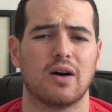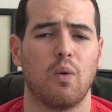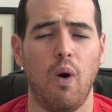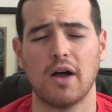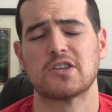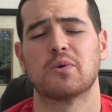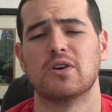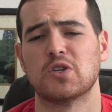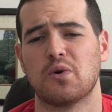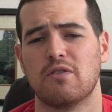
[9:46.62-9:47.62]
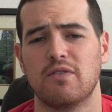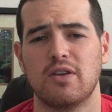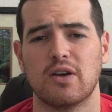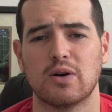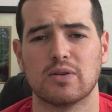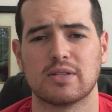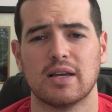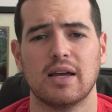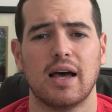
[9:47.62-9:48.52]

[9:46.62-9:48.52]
uh, watch Toy Story videos,